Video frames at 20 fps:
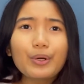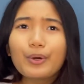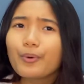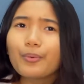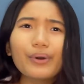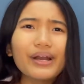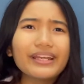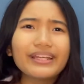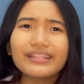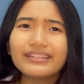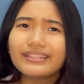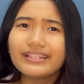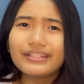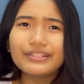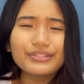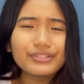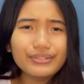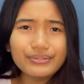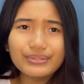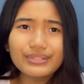"Why did they
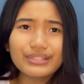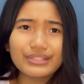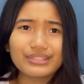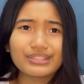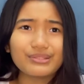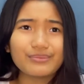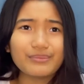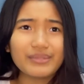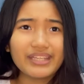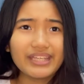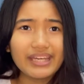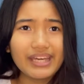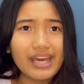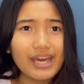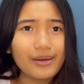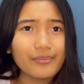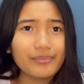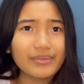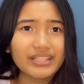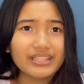do this to me?"
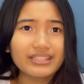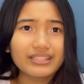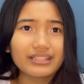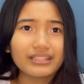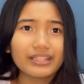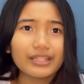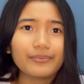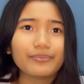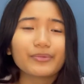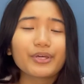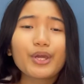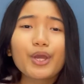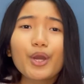Hem exclaimed.